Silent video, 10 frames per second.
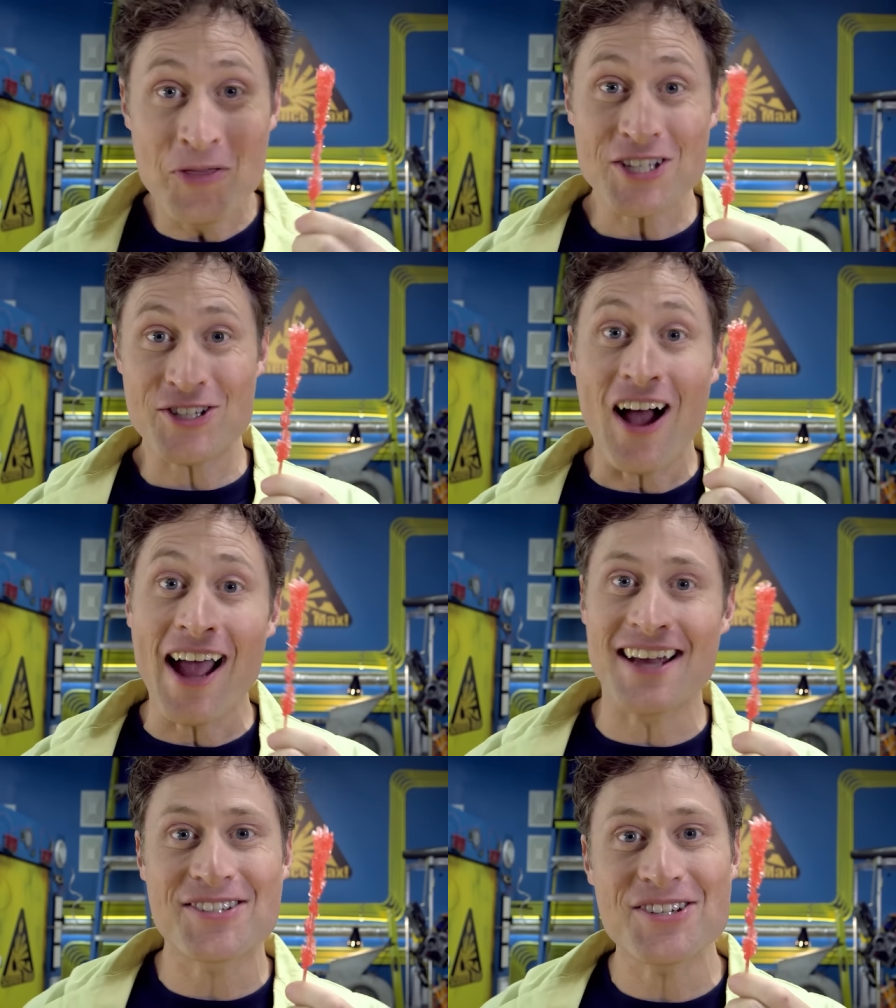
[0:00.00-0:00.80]
This
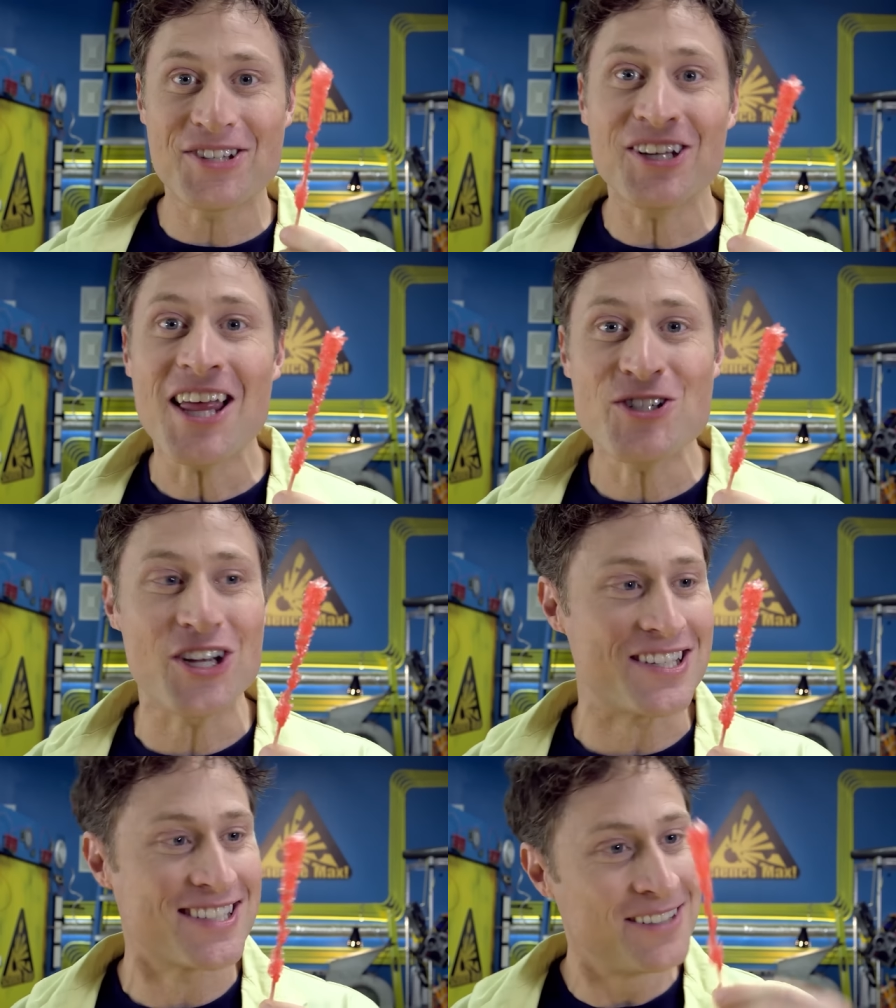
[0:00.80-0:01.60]
science is
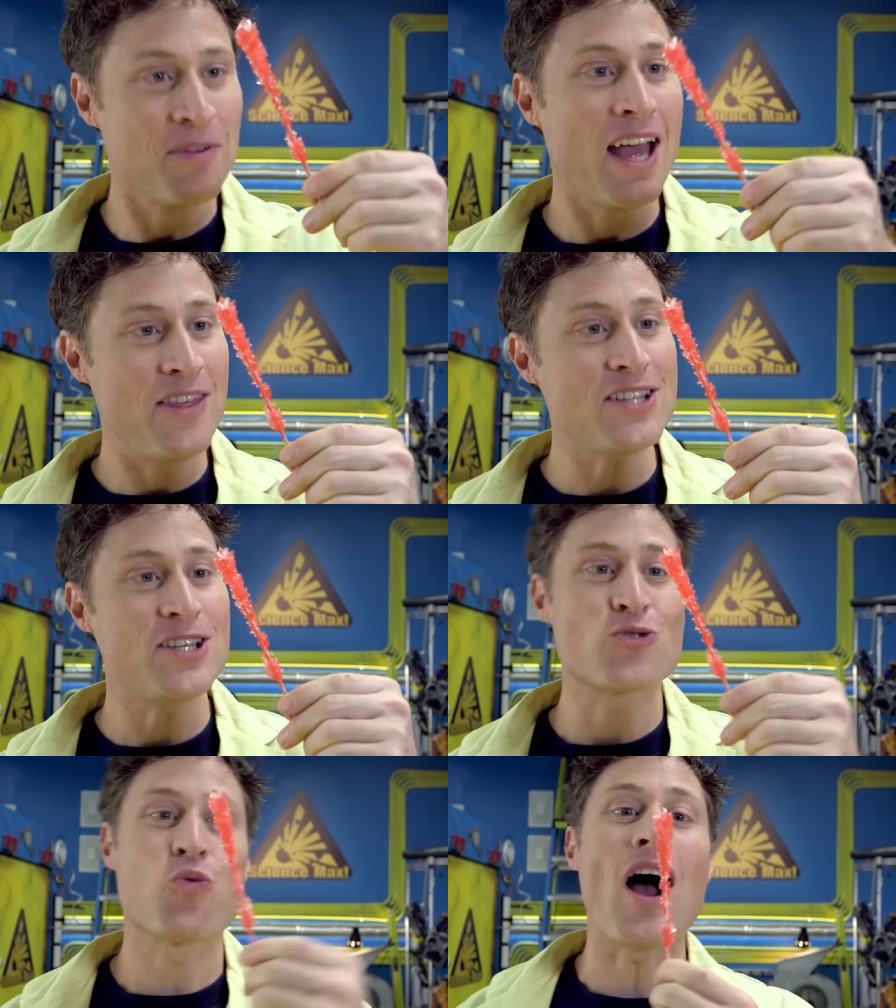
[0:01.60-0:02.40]
delicious.
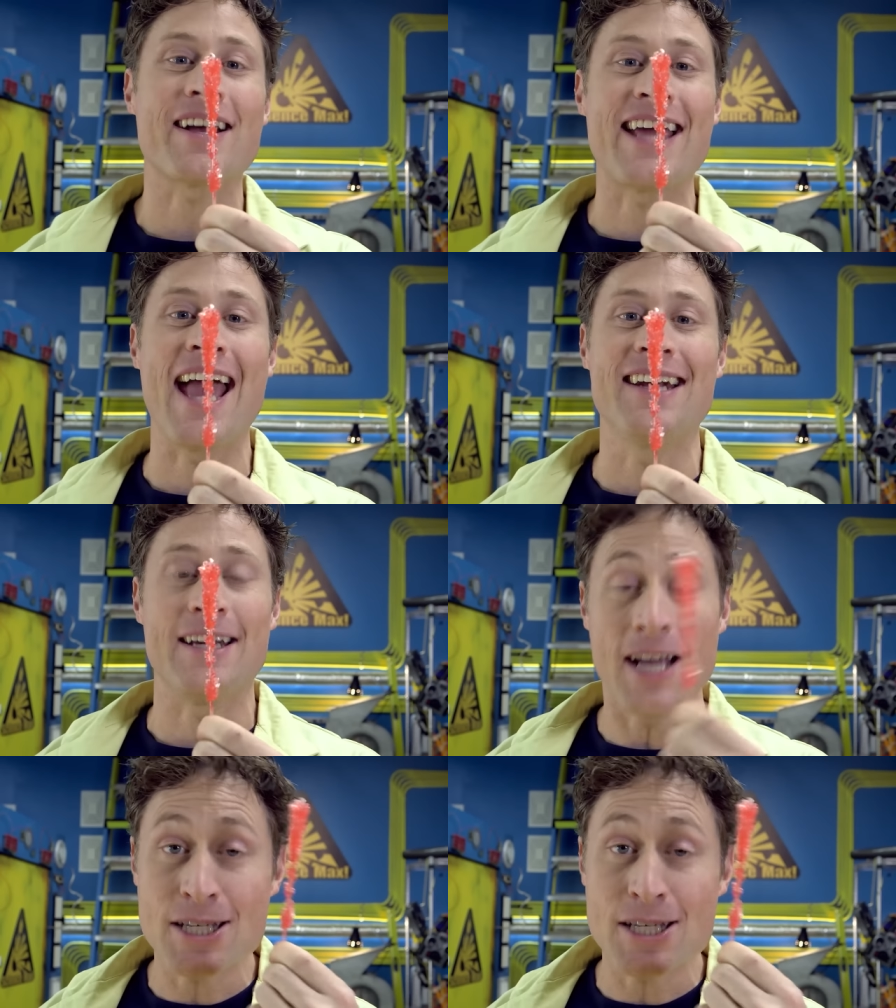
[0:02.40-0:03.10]
This is rock candy.